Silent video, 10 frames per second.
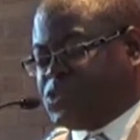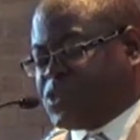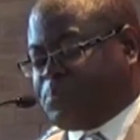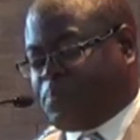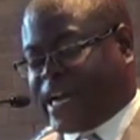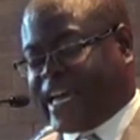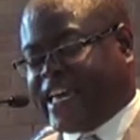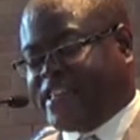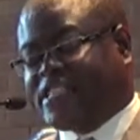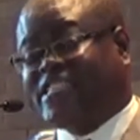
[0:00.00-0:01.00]
to
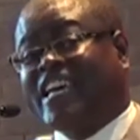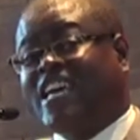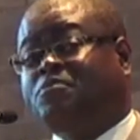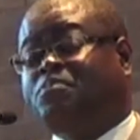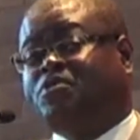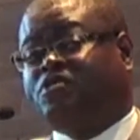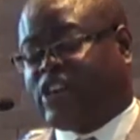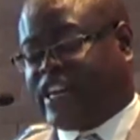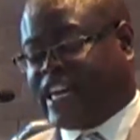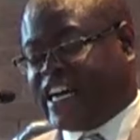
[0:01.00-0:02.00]
replay the tape of
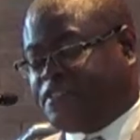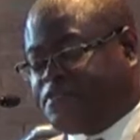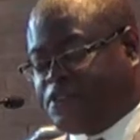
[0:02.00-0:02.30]
our life